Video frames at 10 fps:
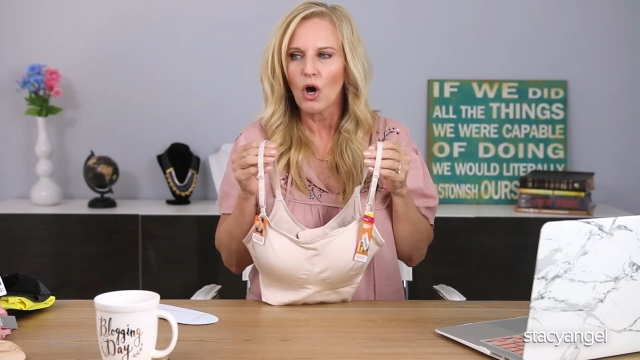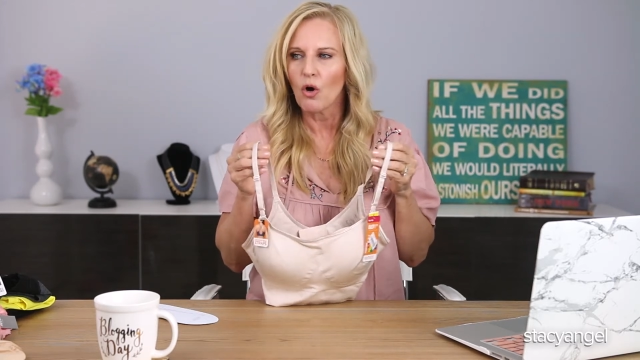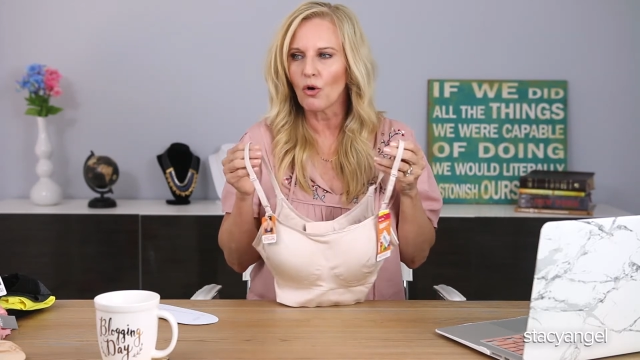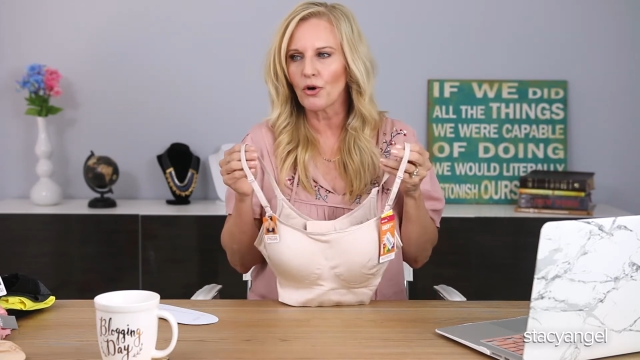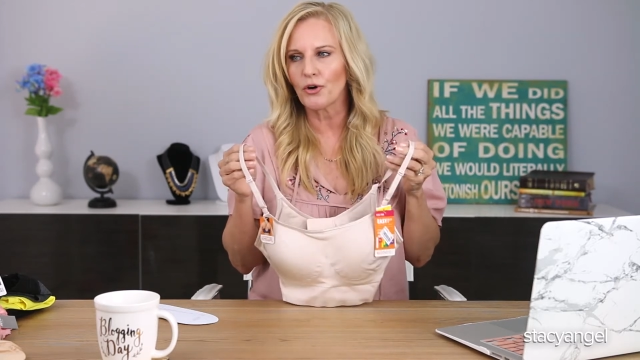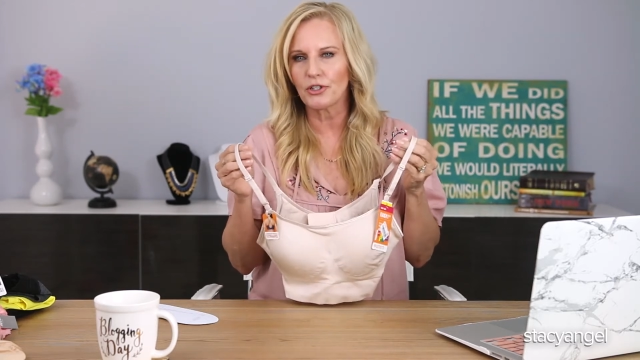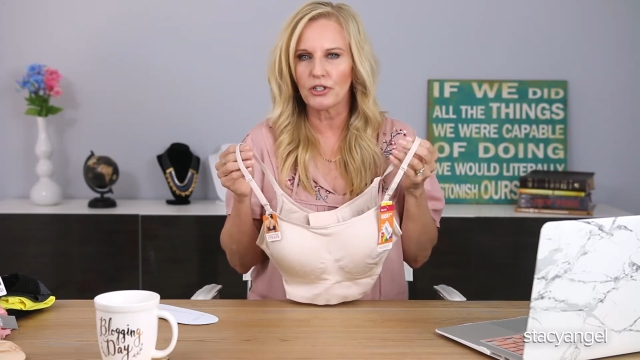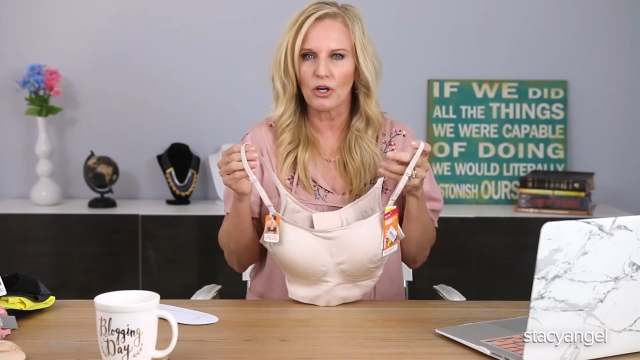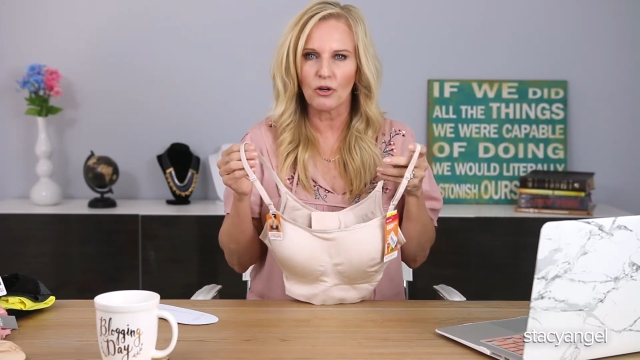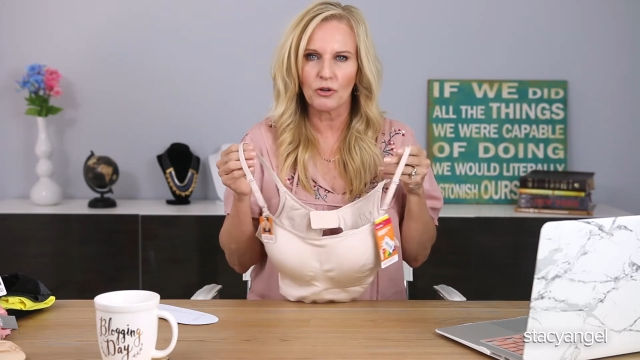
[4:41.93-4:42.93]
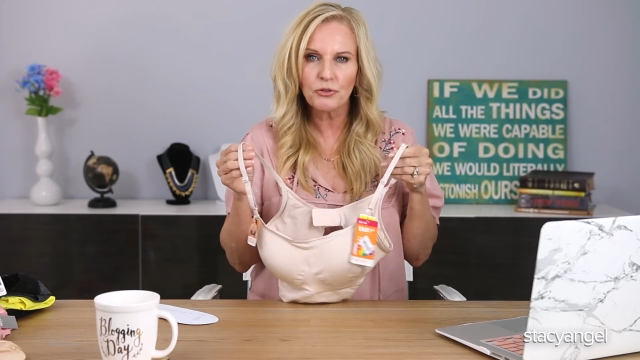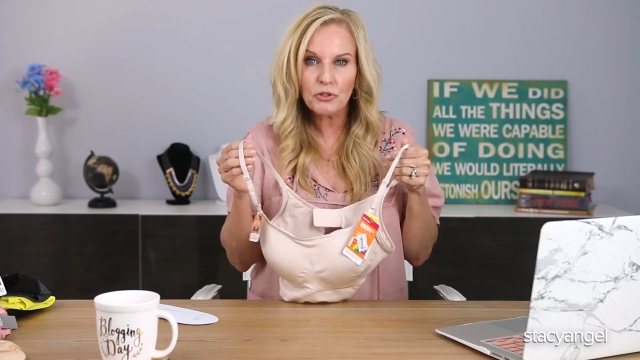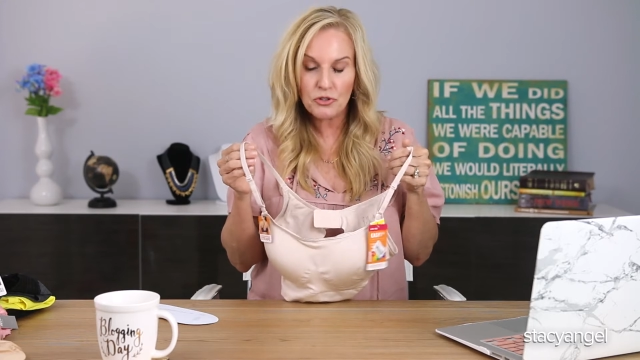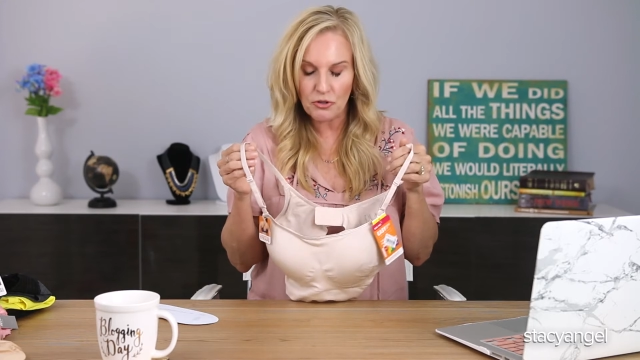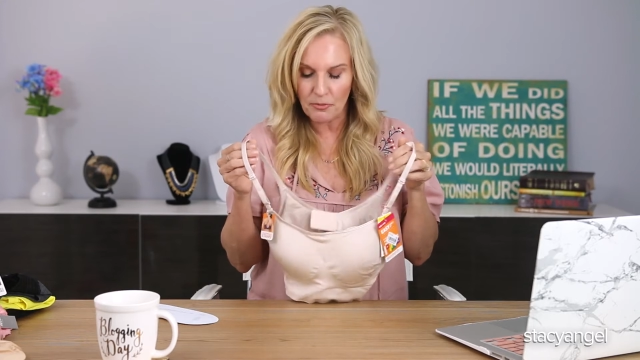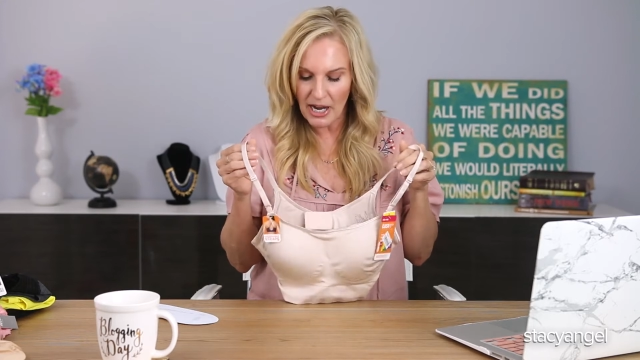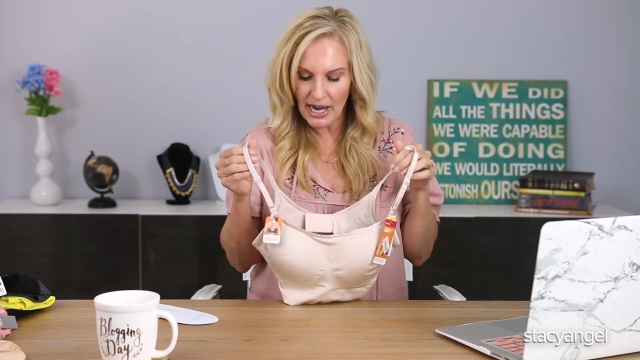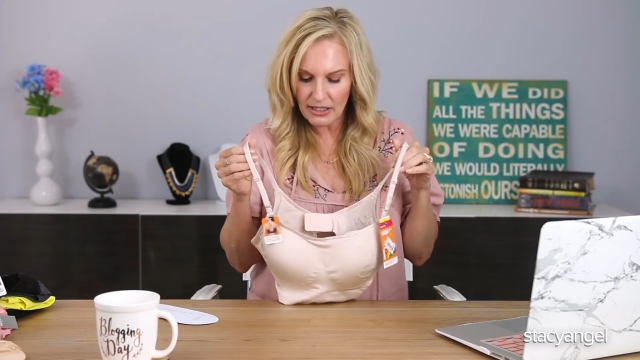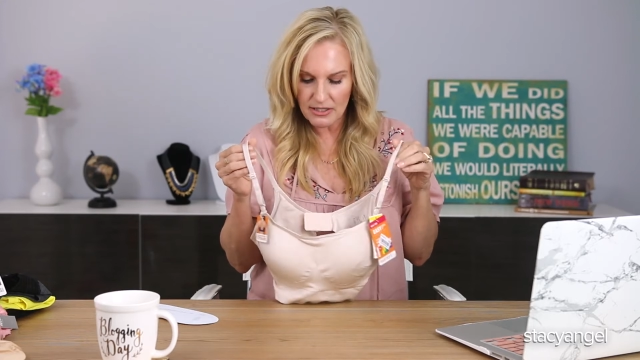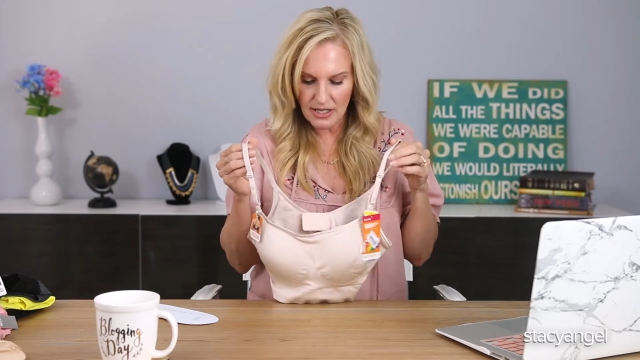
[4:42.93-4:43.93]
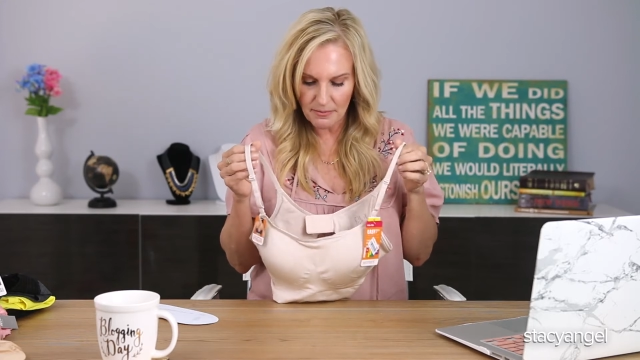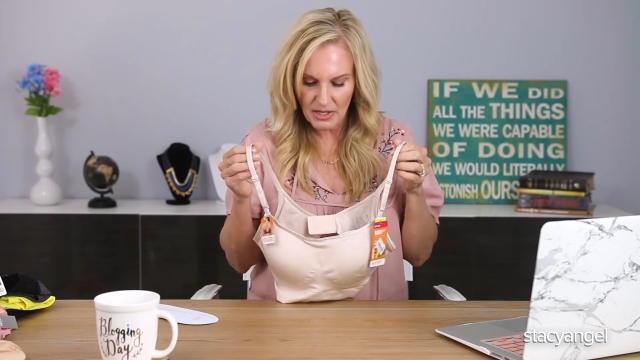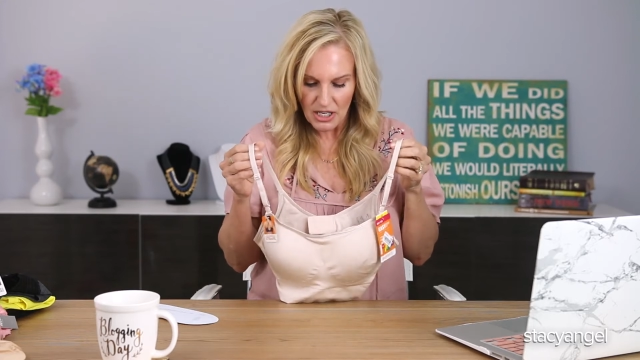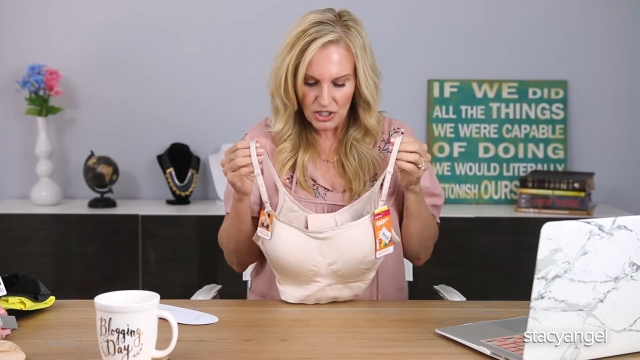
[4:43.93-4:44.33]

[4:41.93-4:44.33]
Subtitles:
or, Nordstrom Rack or something.